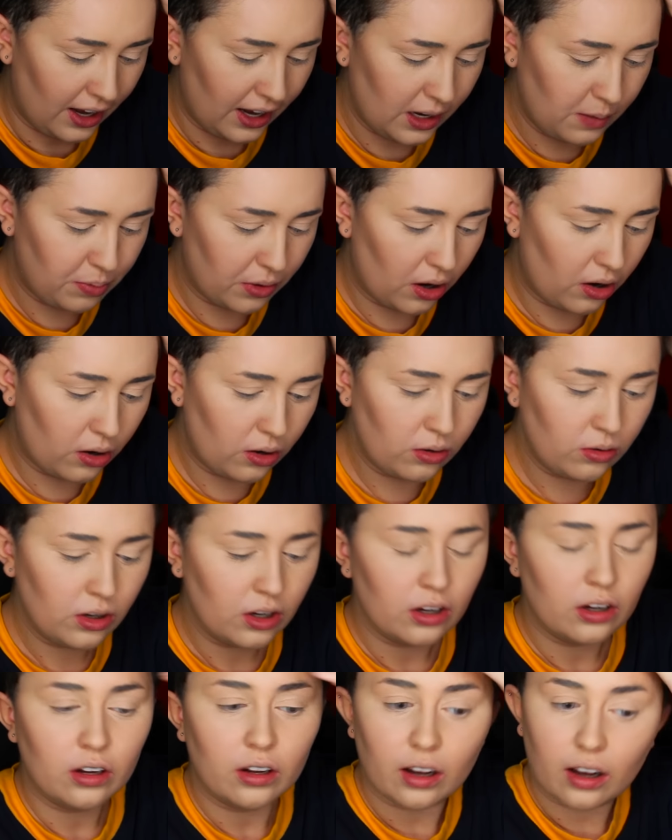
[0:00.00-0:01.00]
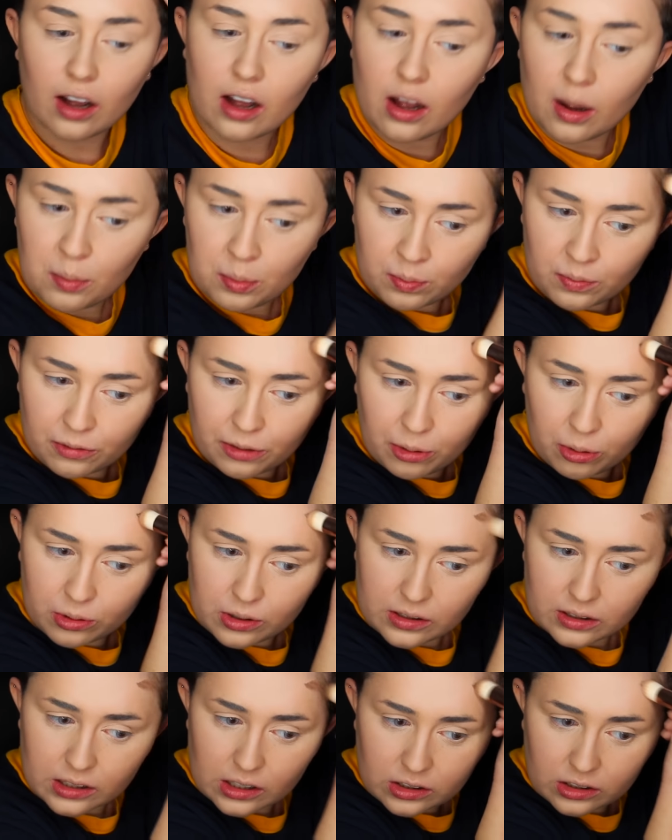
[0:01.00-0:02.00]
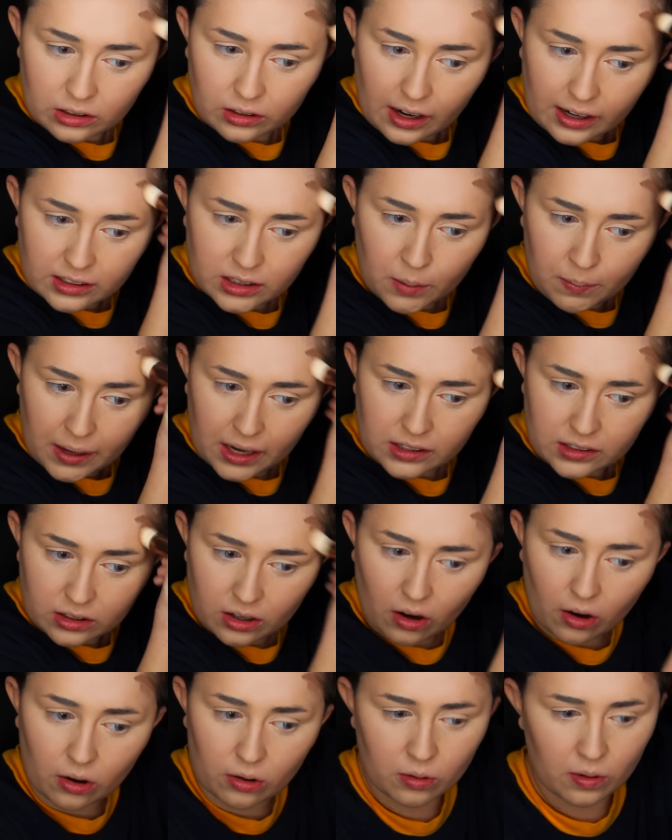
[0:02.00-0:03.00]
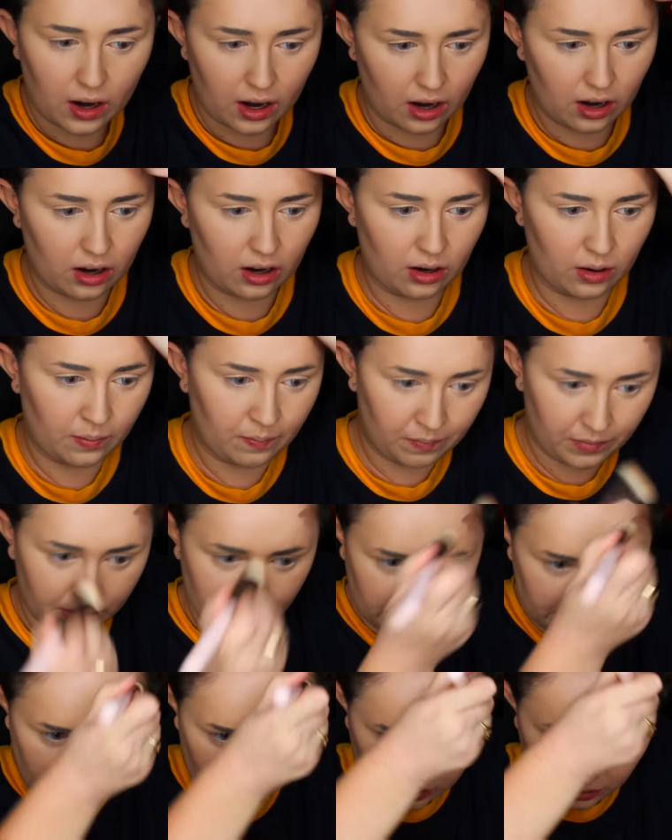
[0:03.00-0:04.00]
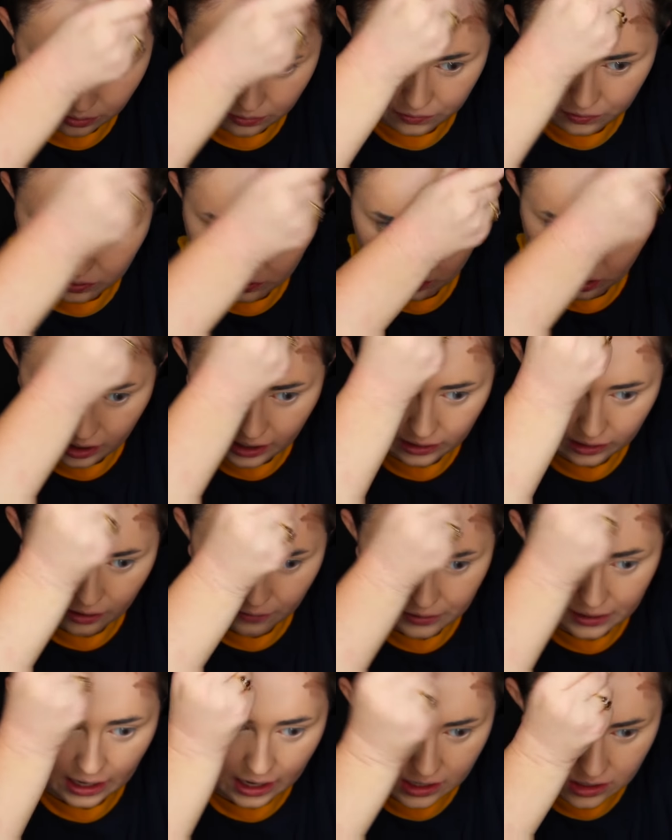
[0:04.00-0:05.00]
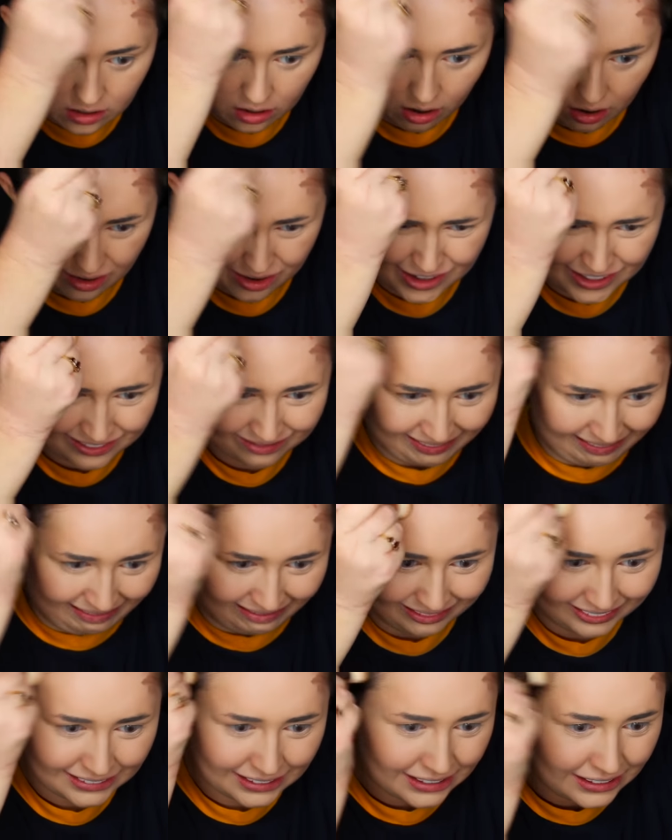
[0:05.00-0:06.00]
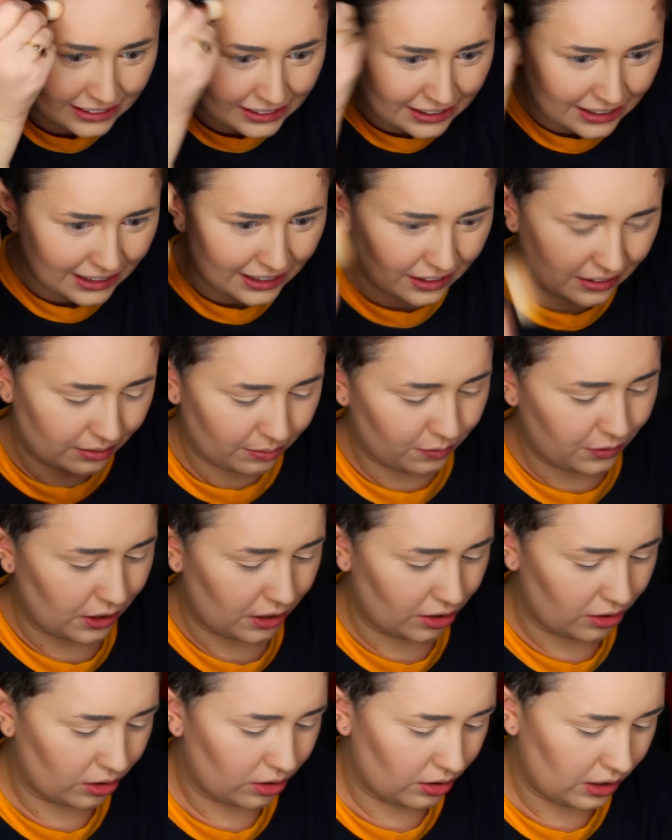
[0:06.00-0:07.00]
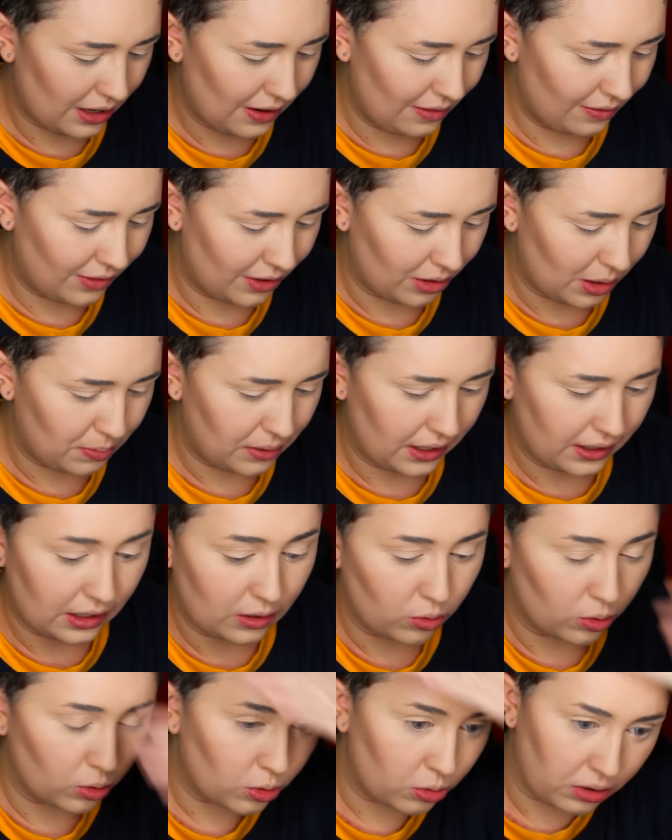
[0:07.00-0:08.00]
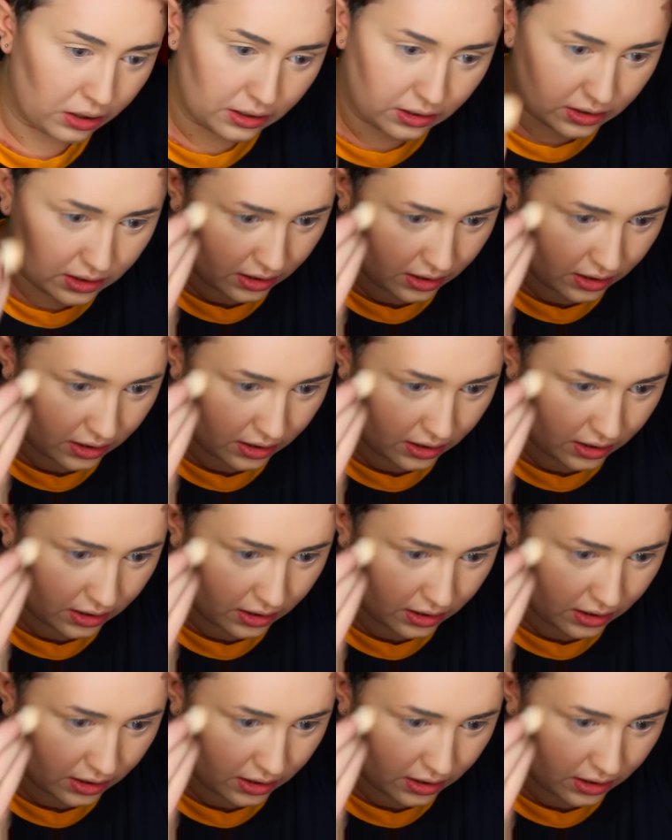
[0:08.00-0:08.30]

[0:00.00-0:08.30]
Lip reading: Hey bro, thought you said you like Tabasco instead of I love Caito. Very, very bloody awkward.